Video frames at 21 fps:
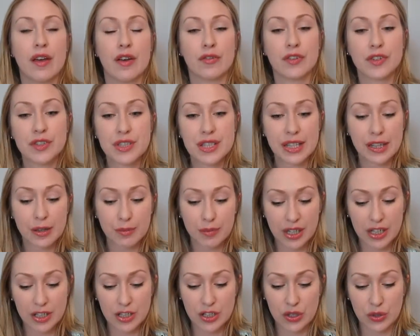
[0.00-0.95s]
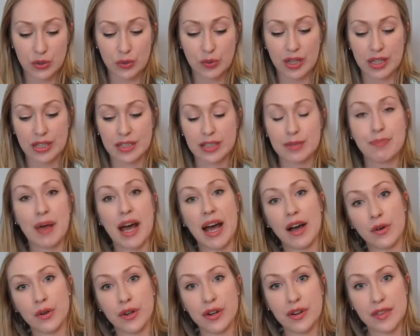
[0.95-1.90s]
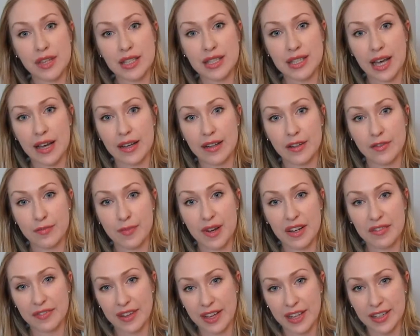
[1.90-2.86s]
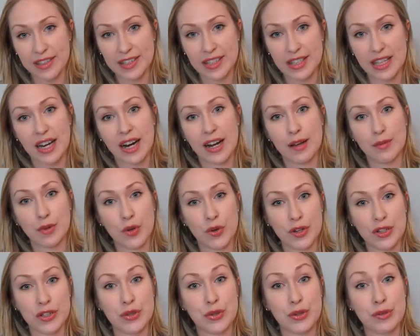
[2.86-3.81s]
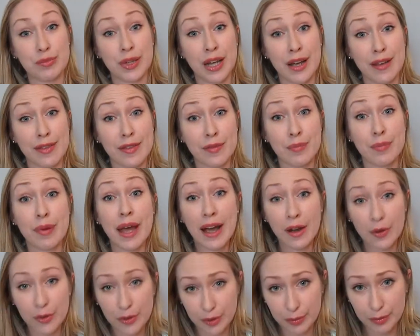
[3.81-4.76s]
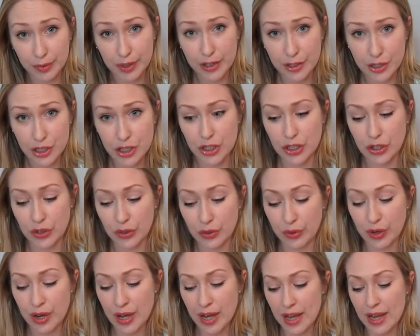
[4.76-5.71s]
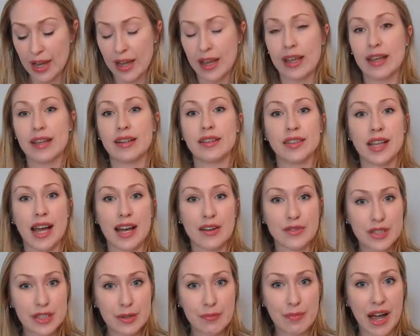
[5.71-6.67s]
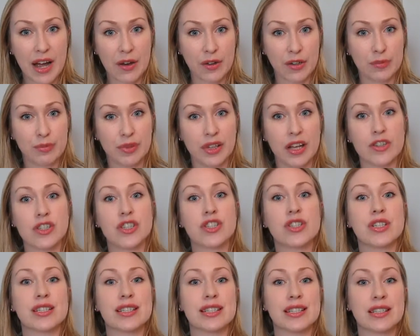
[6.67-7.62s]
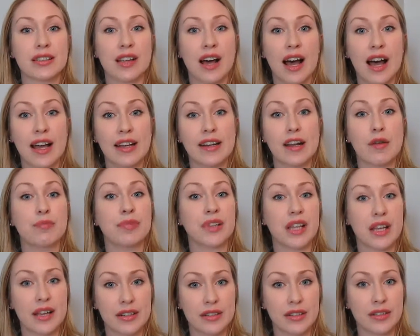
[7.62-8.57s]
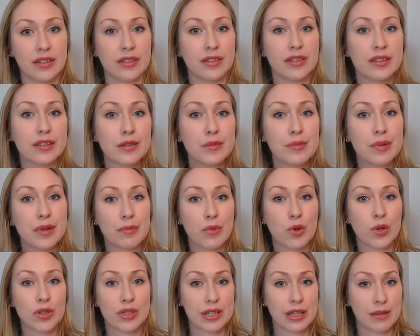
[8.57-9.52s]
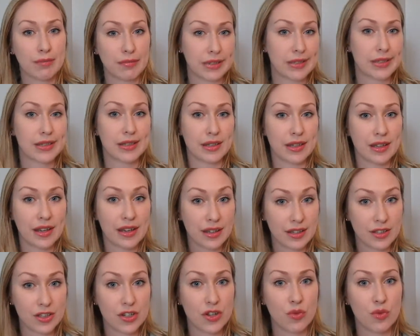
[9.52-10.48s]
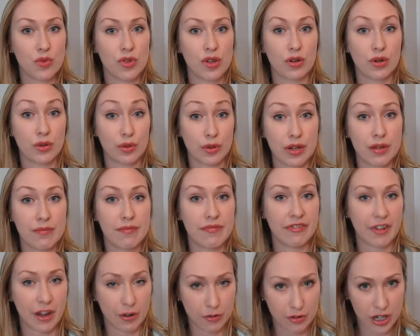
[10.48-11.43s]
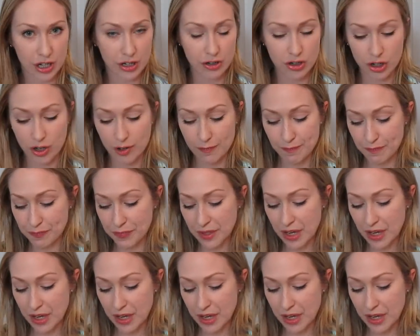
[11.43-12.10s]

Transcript: First thing I'm going to do is powder the side of my face that I'm going to apply the powder blush to. It allows the powder blush to slide and blend a little bit more seamlessly into the cream foundation.